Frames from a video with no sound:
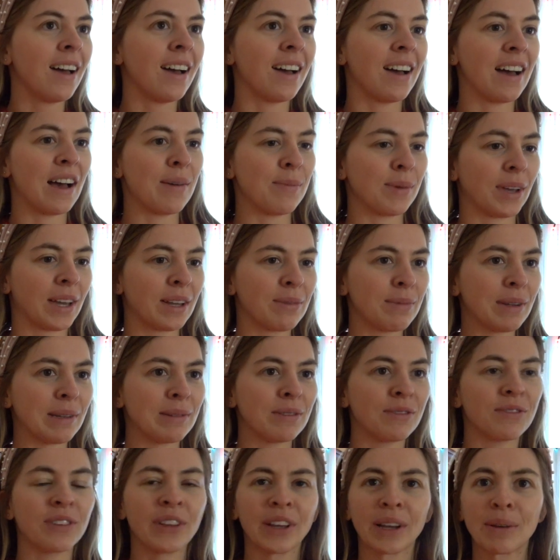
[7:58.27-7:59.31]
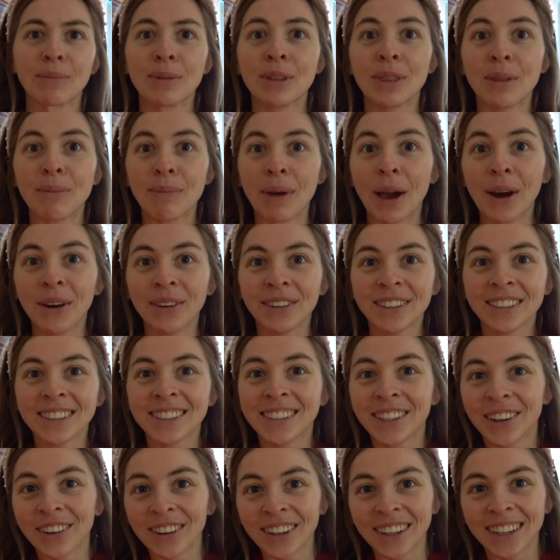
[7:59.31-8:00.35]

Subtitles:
kind of makes me feel like I'm in the mountains or